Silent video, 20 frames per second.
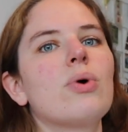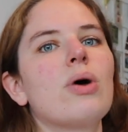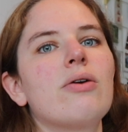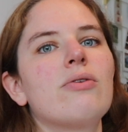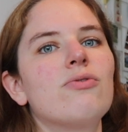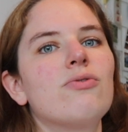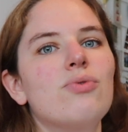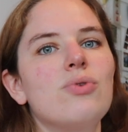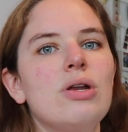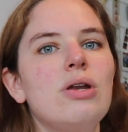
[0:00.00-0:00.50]
I
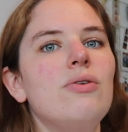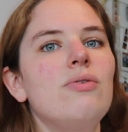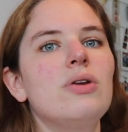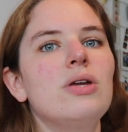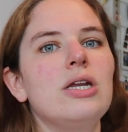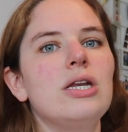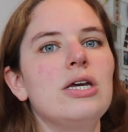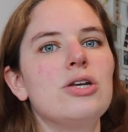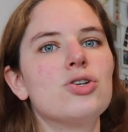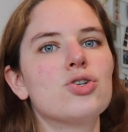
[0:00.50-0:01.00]
really,
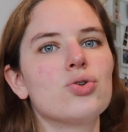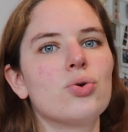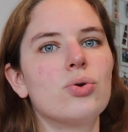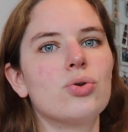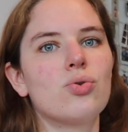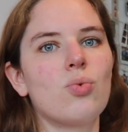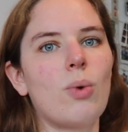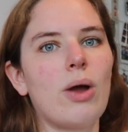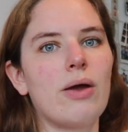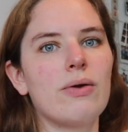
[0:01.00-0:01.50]
really
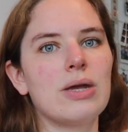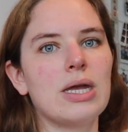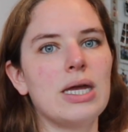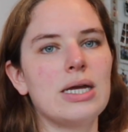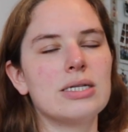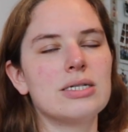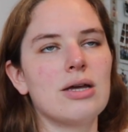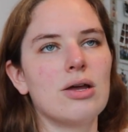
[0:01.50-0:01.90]
enjoyed wearing it.